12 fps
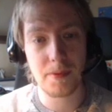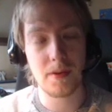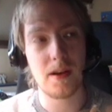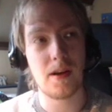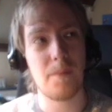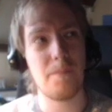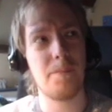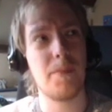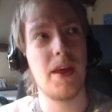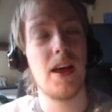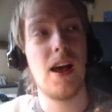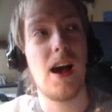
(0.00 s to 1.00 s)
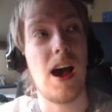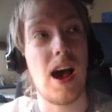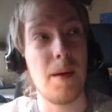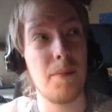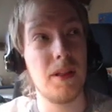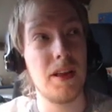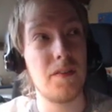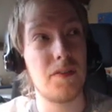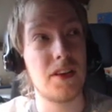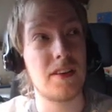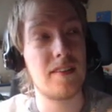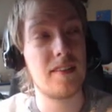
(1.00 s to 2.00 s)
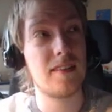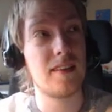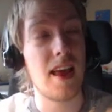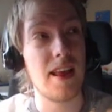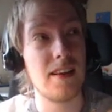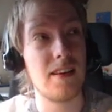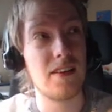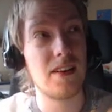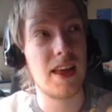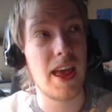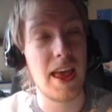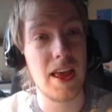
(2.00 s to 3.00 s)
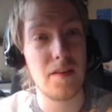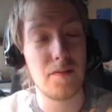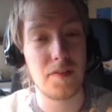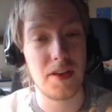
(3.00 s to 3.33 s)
I believe the standard cave